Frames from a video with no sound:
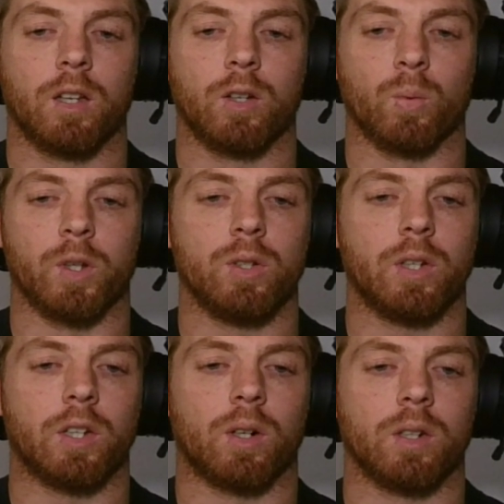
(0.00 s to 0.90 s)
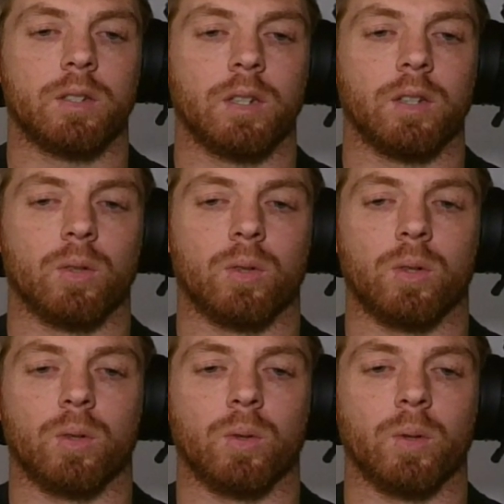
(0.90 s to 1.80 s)
when you're enhancing
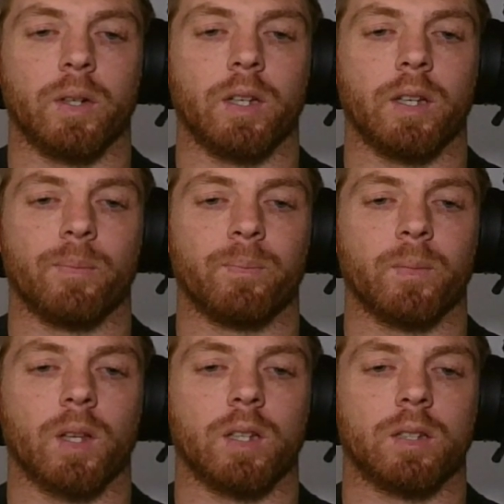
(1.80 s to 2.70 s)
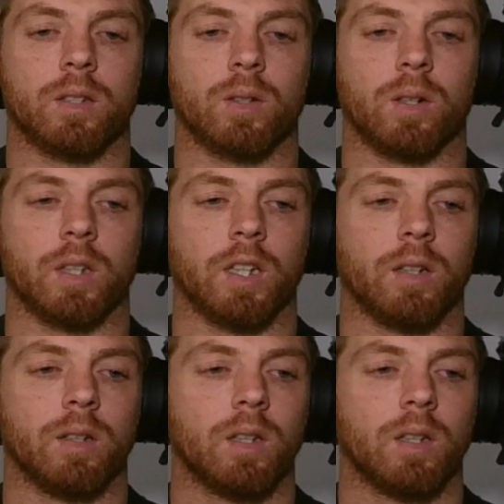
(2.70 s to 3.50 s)
your SSR gear,